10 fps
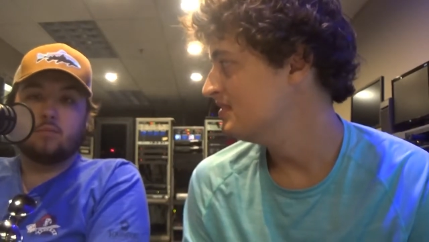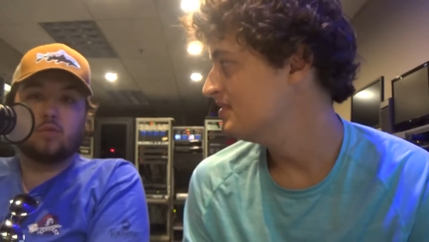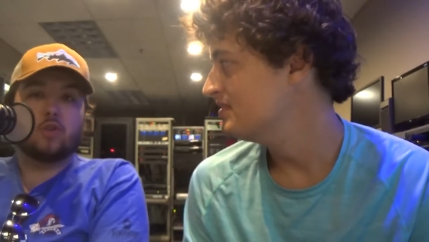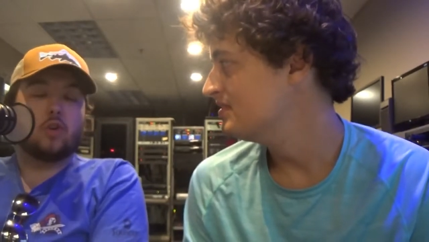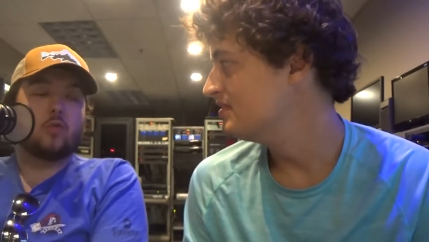
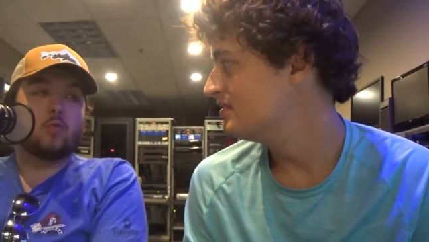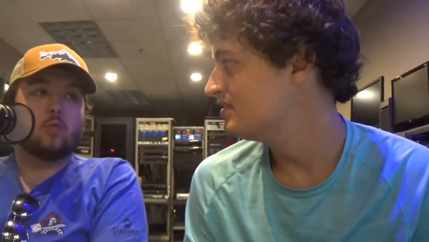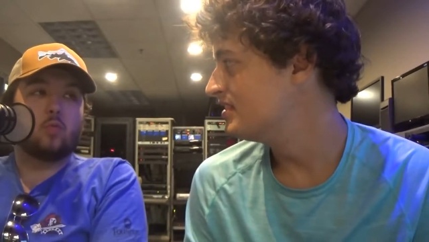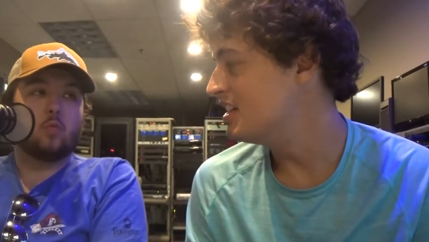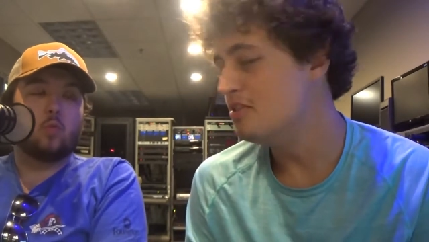Speaker 1: So
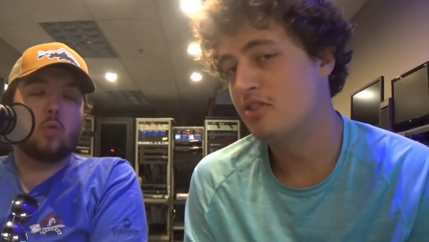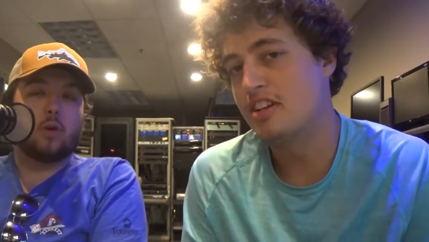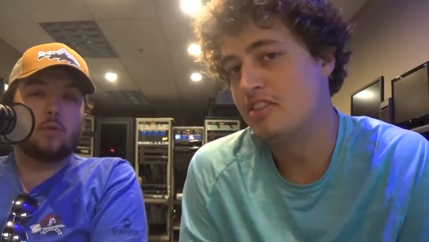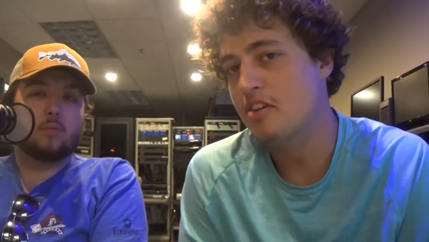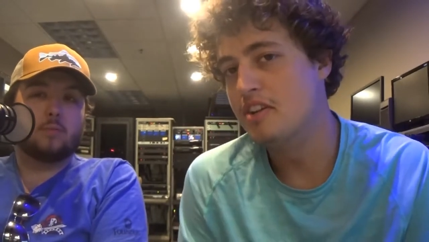they use
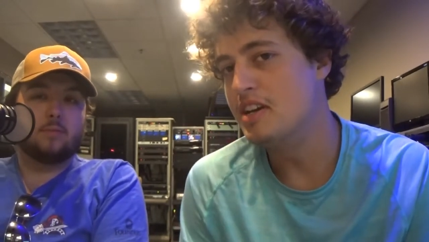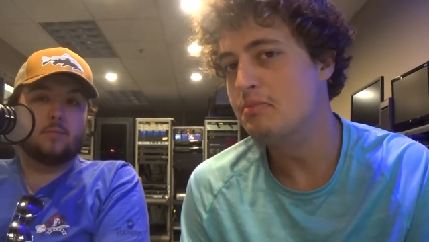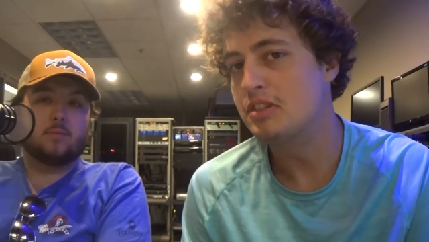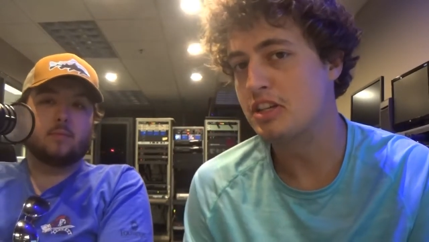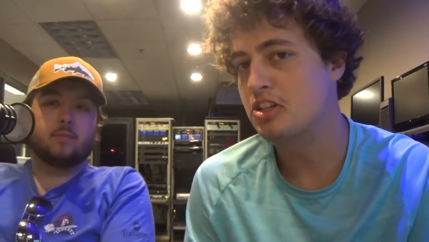like no
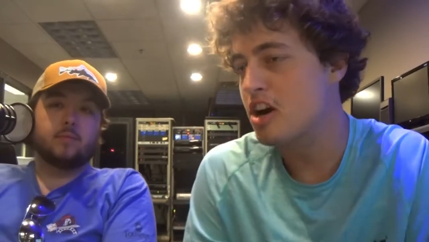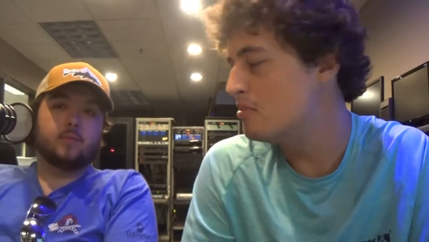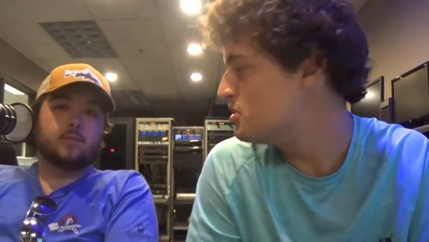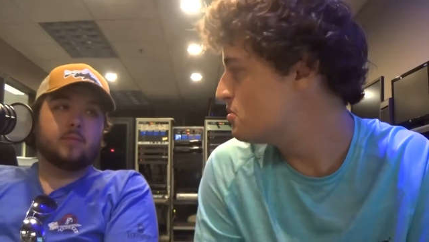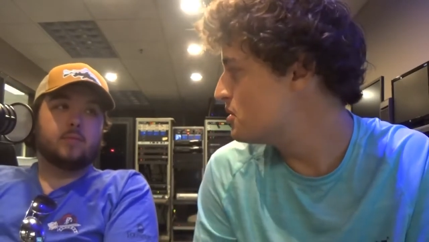names, like
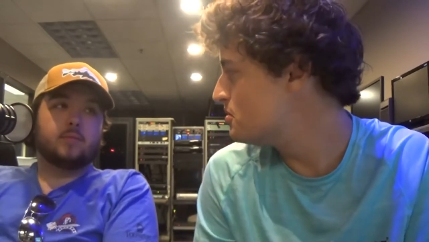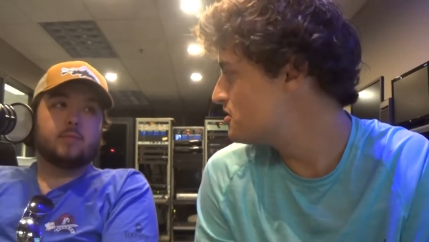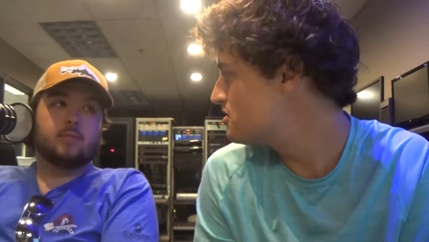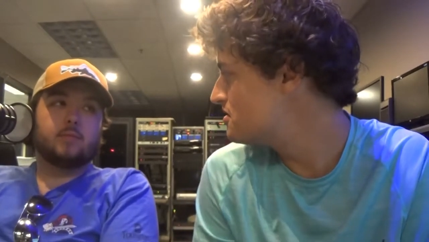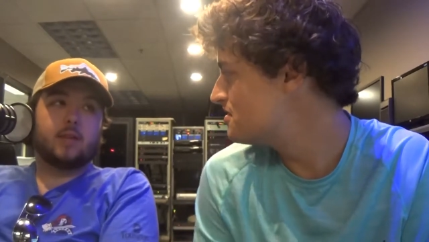jobbers, pretty
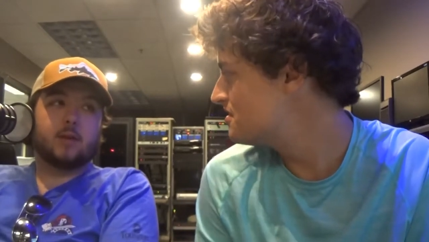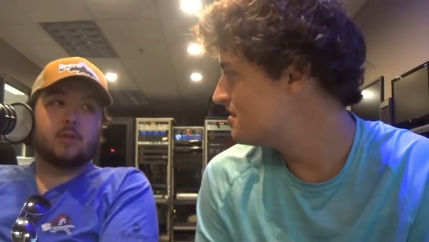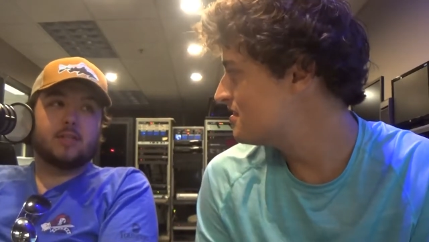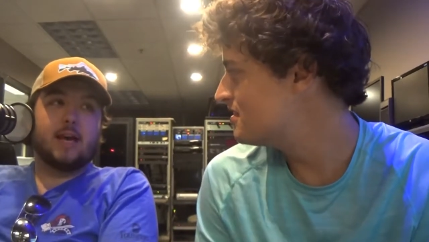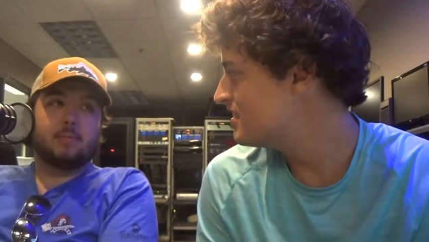much. Like
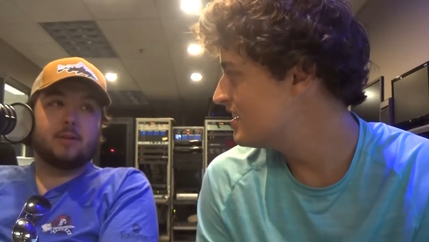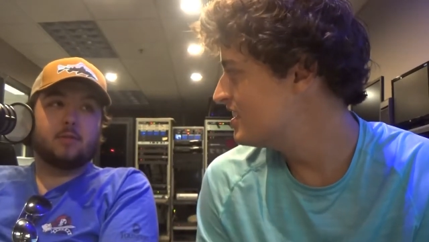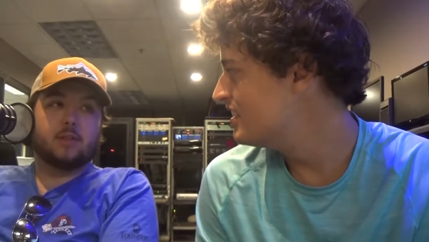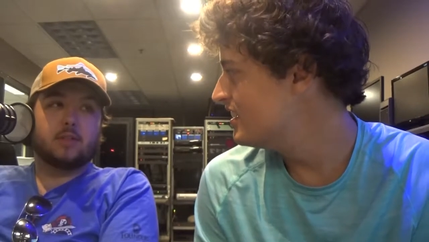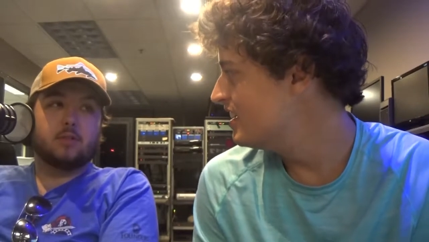what's
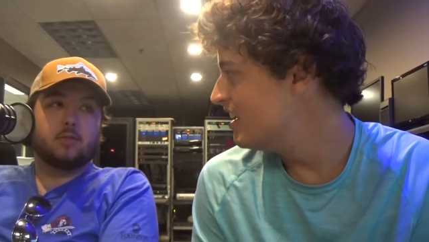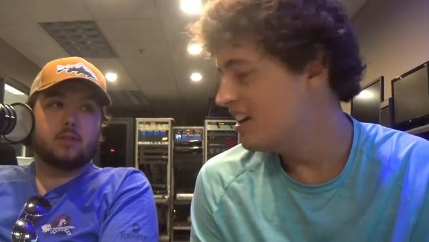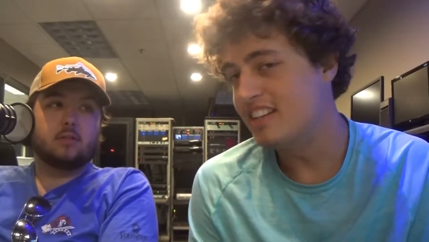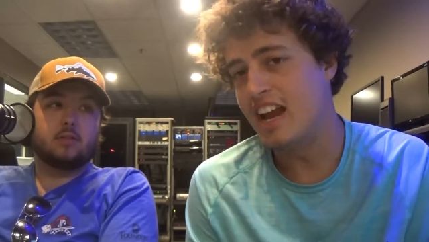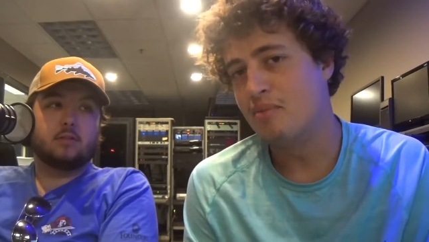happening with this new
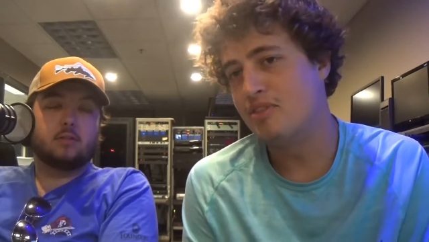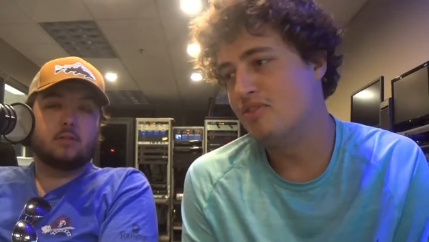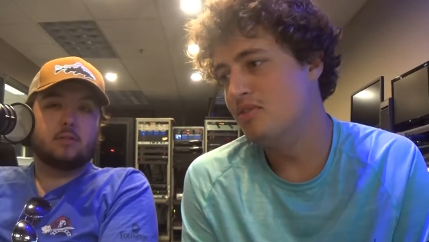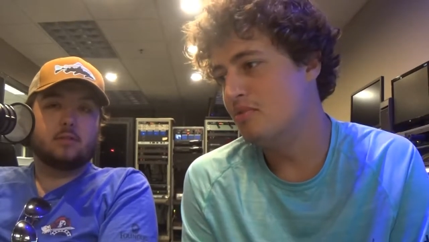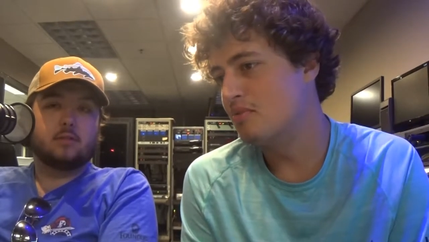one? Yeah, with
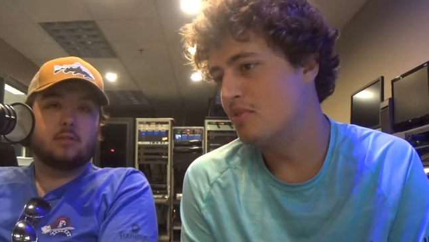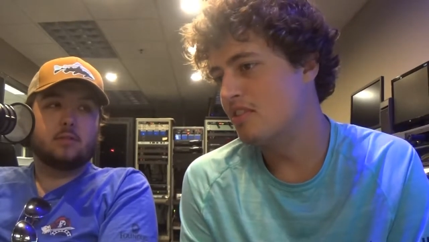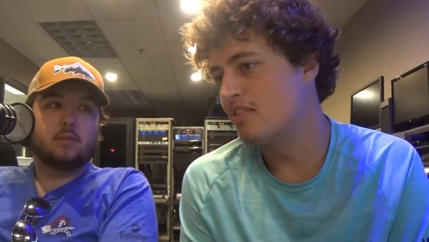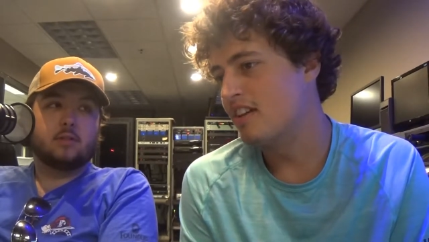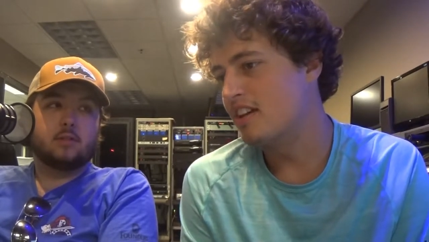this new one,
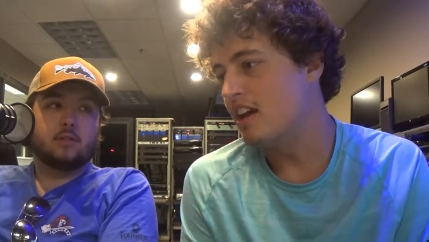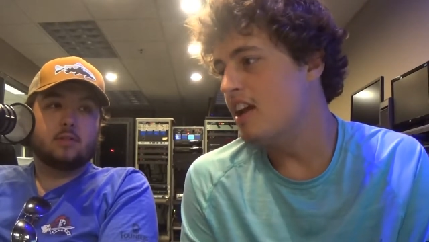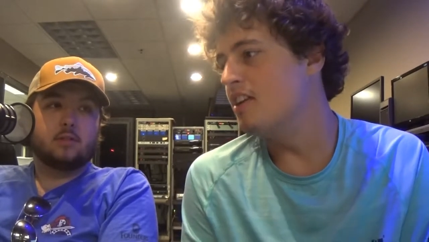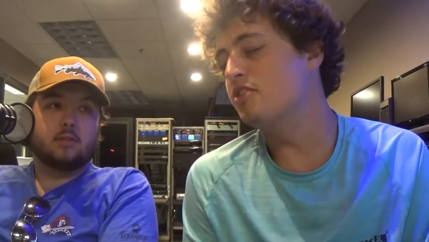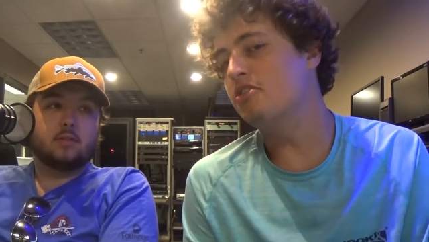where they're like,
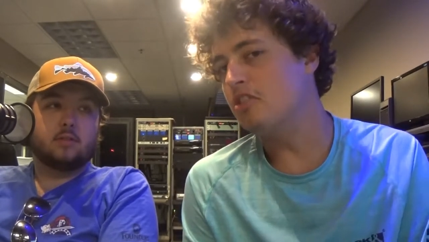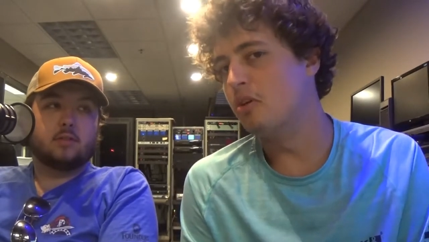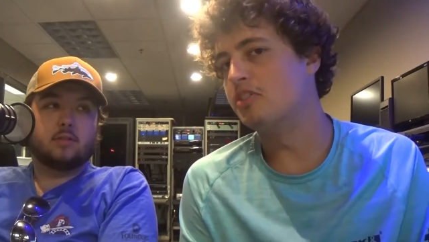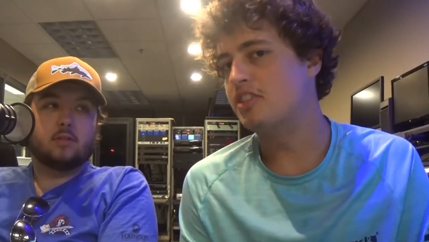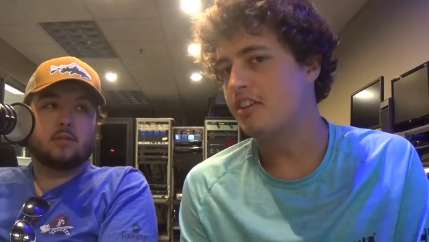"Here's the
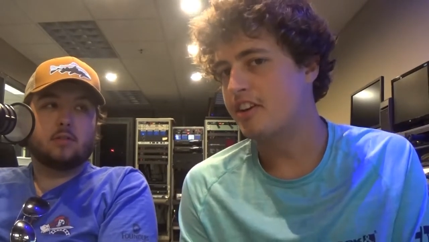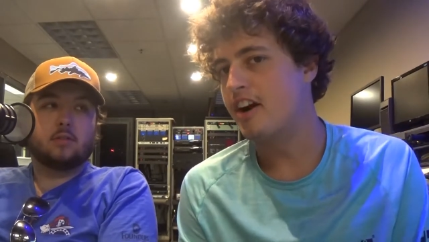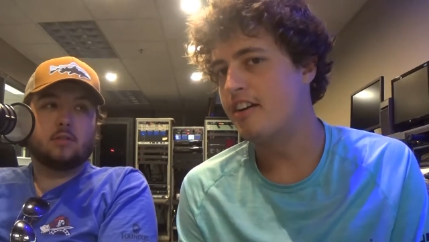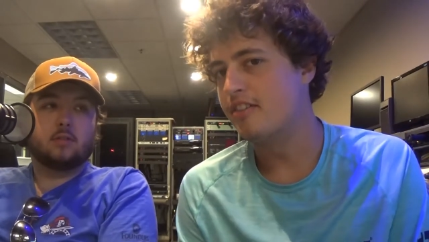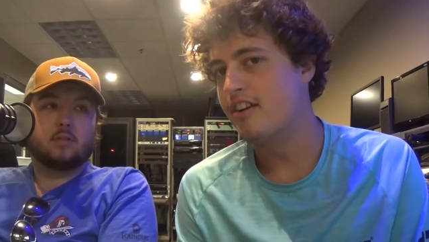old Sarah
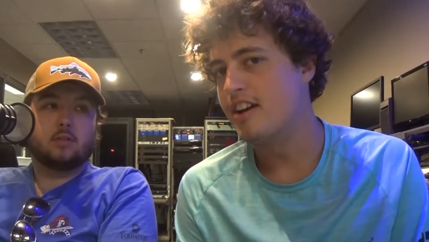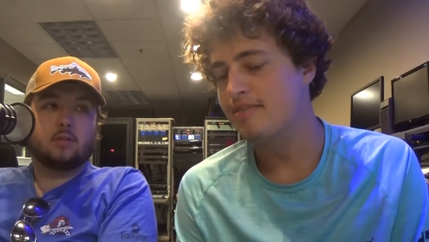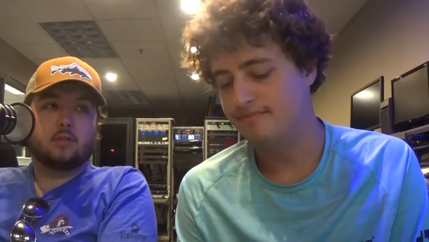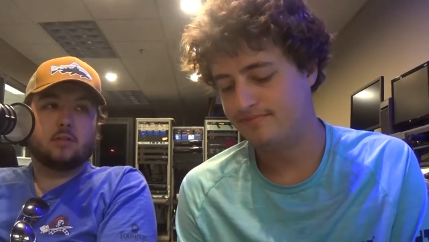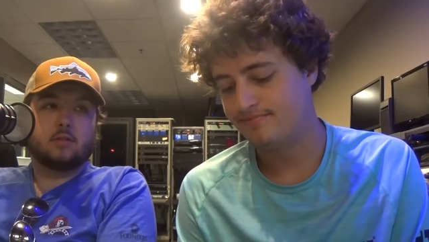Connor, right?